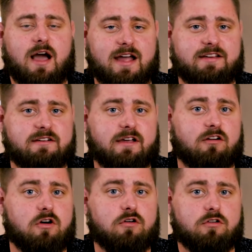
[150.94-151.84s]
ideally a
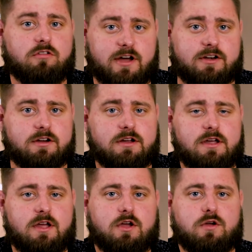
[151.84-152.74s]
local lender
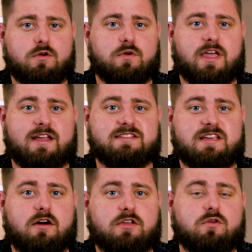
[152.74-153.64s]
who can
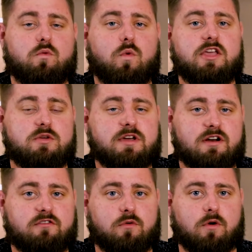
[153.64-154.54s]
tell you what you can
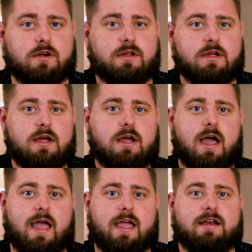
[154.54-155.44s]
afford
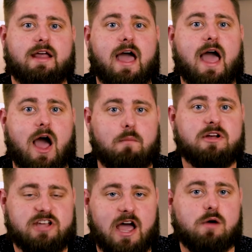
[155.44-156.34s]
and how
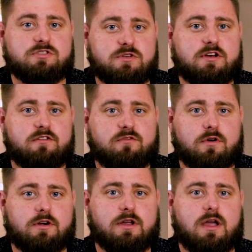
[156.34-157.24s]
much house you can
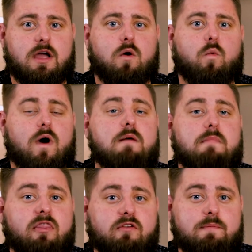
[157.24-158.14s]
afford, what
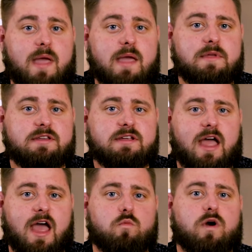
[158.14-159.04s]
monthly payment,
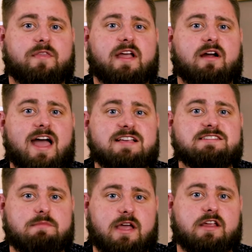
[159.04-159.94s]
and what they are
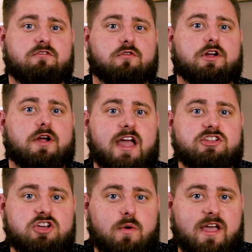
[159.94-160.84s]
estimating for your
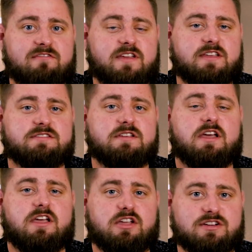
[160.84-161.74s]
HOA fees,
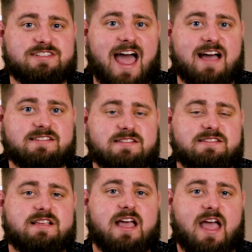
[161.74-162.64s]
your
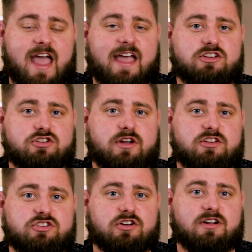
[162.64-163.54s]
taxes, and your
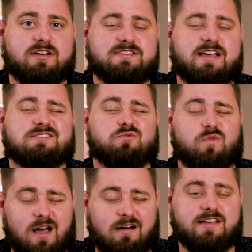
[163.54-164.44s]
insurance, as
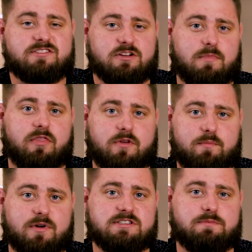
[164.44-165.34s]
well as your monthly
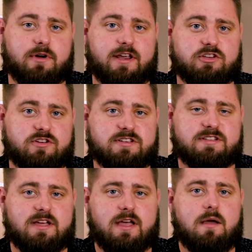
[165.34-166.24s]
principal and
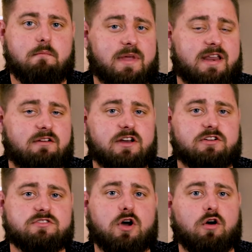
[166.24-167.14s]
interest. Many
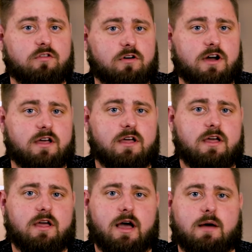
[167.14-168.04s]
lenders overlook
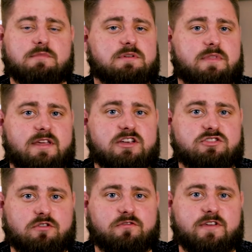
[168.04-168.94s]
some of the
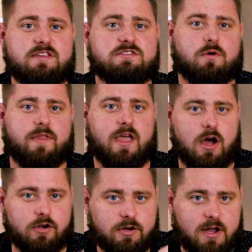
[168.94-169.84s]
additional fees, or they
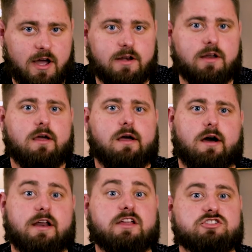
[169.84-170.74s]
undercut
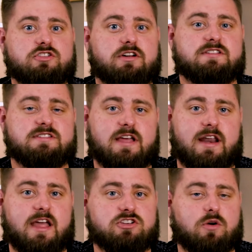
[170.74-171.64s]
on insurance
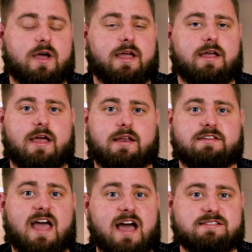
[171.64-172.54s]
and HOA and
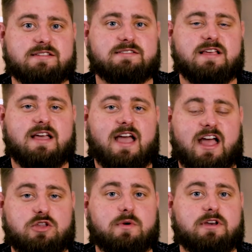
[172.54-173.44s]
taxes,
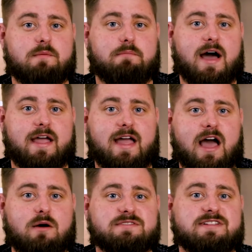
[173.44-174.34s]
and you end up buying a
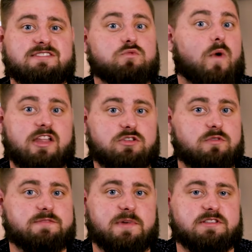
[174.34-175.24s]
house that's way too
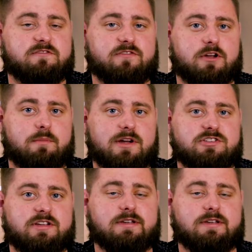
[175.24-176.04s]
expensive for your budget.